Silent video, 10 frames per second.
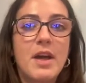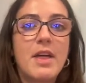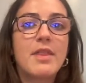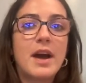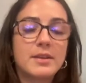
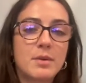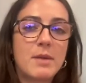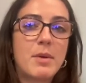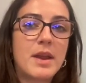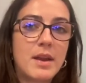That's when I
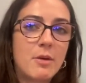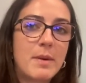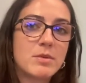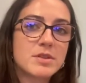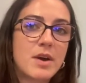put in a little
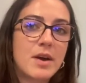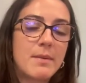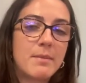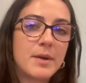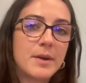bit more
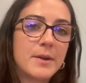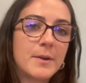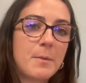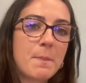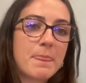time
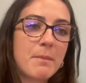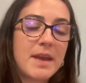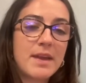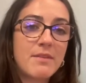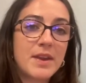
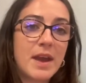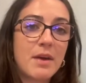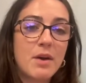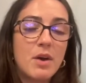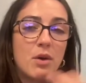making a video.